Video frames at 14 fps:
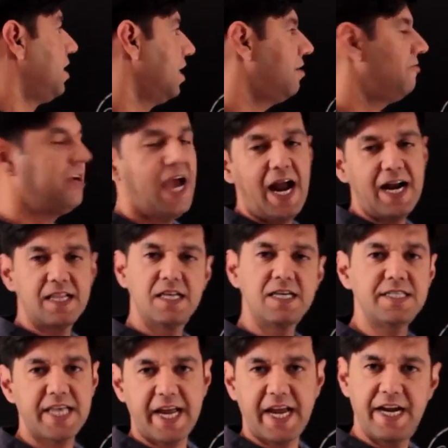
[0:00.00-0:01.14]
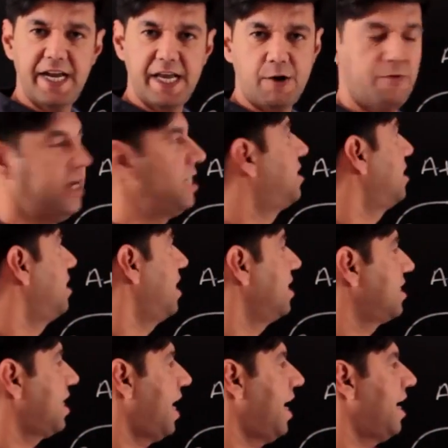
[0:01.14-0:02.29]
Here we had the second equation,
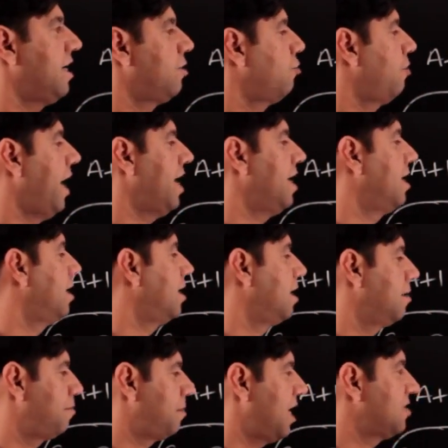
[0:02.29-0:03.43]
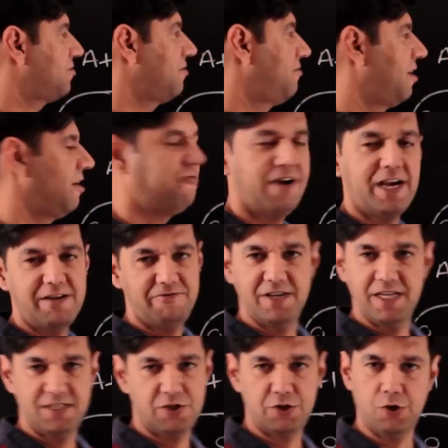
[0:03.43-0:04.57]
that is A into N plus 55
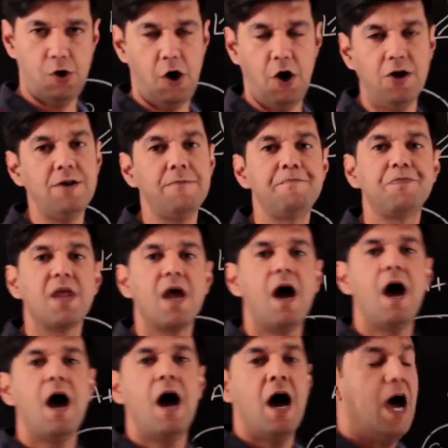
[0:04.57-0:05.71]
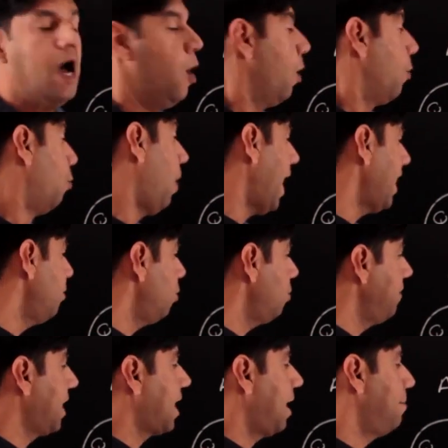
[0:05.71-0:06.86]
and so on. Why
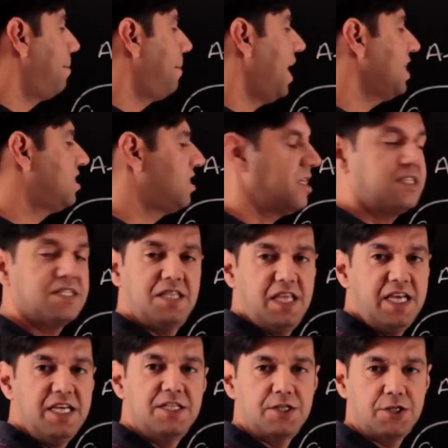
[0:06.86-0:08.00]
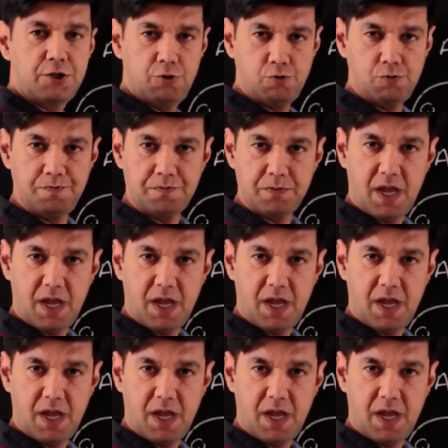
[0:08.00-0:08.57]
don't we compare just these two?